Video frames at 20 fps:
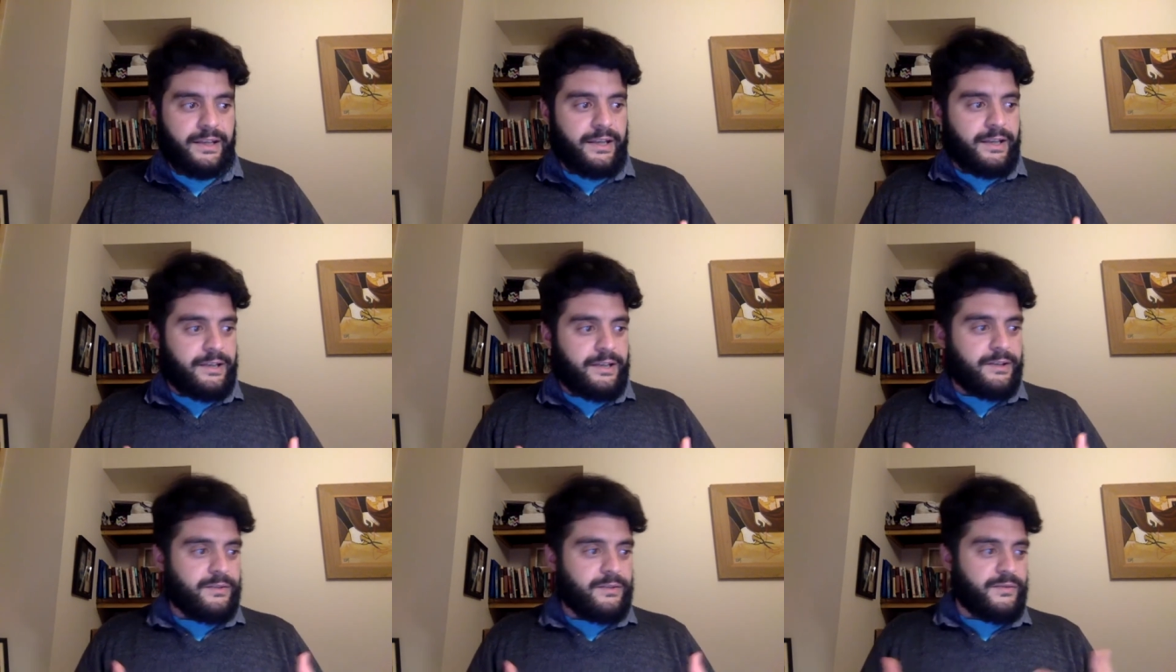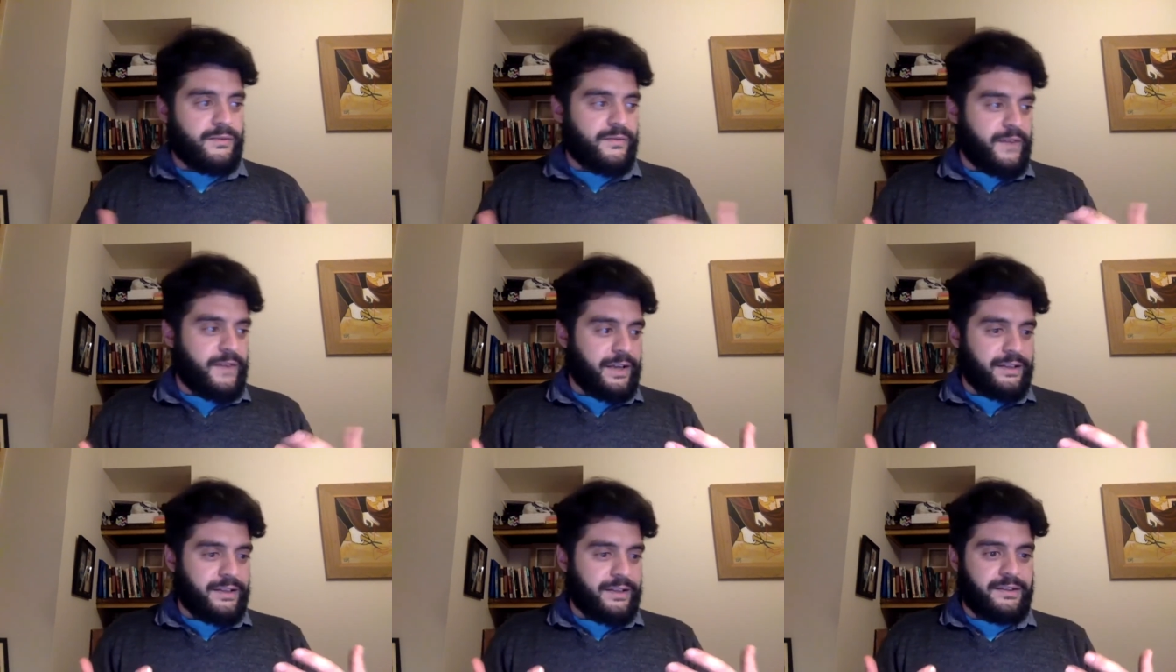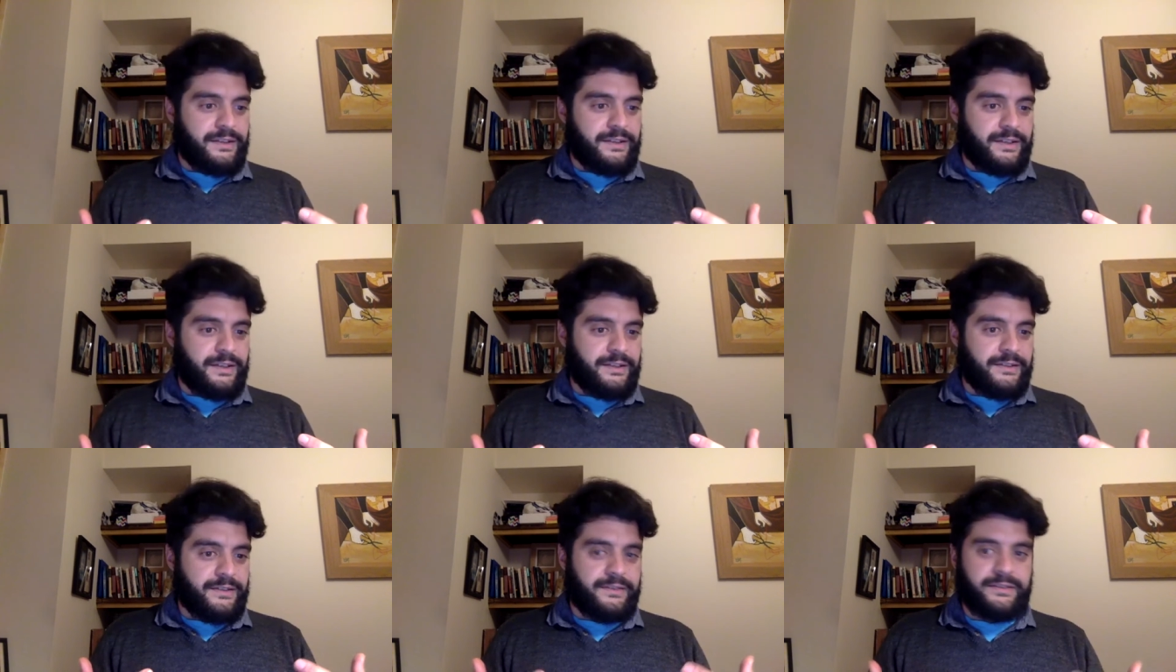the fact
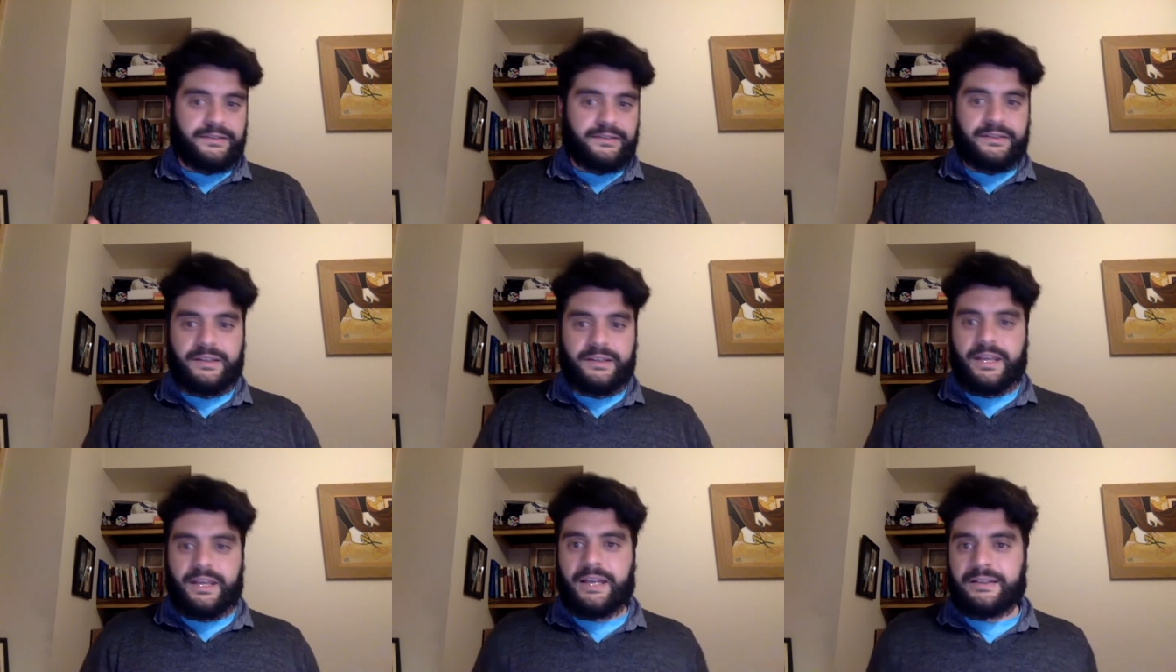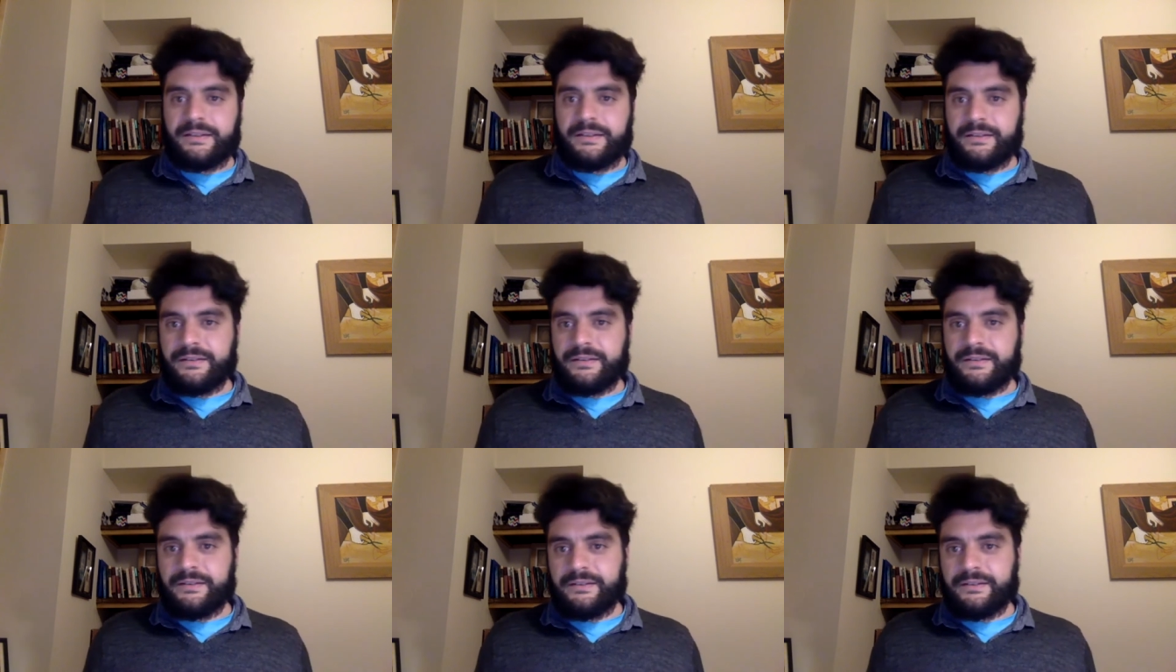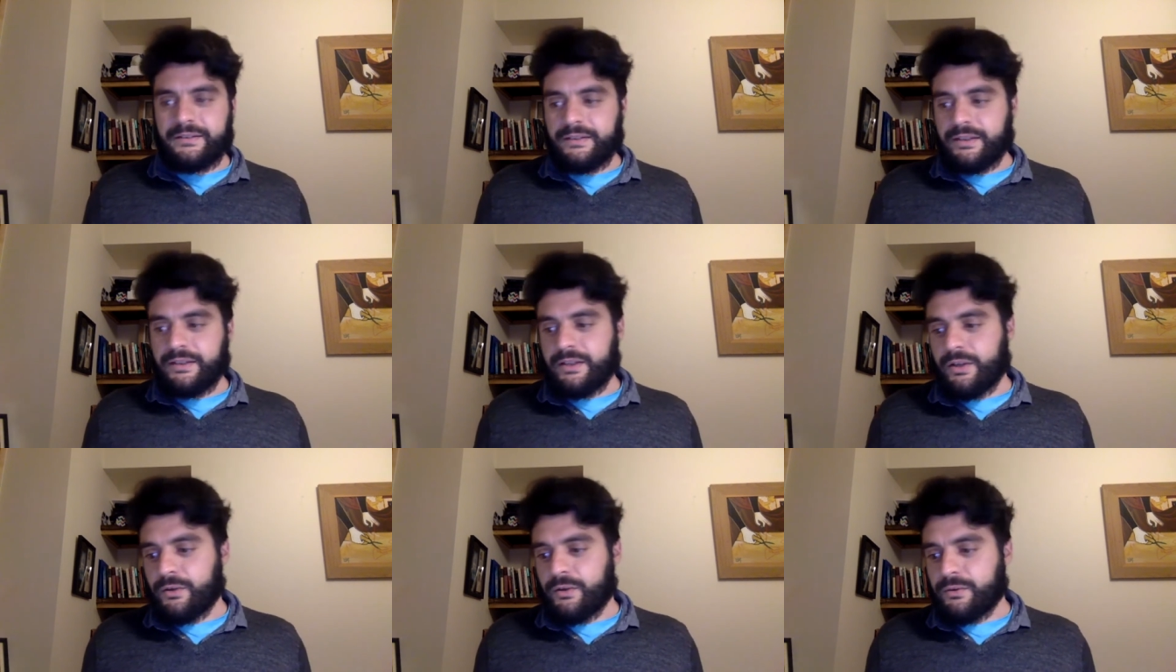that you get you
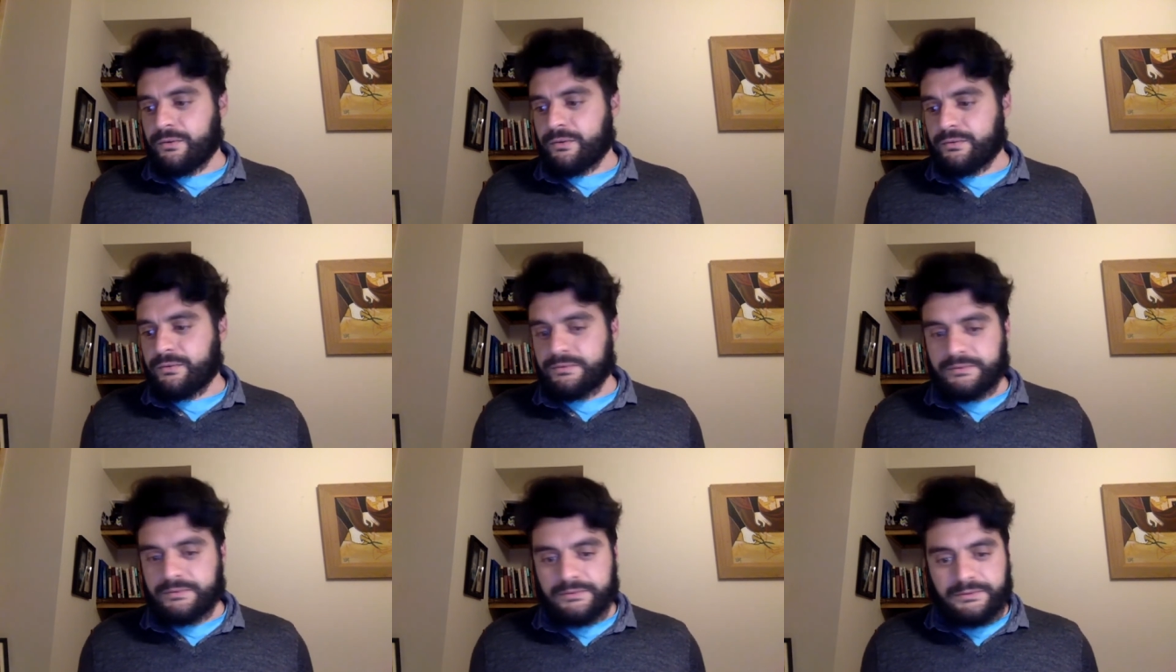know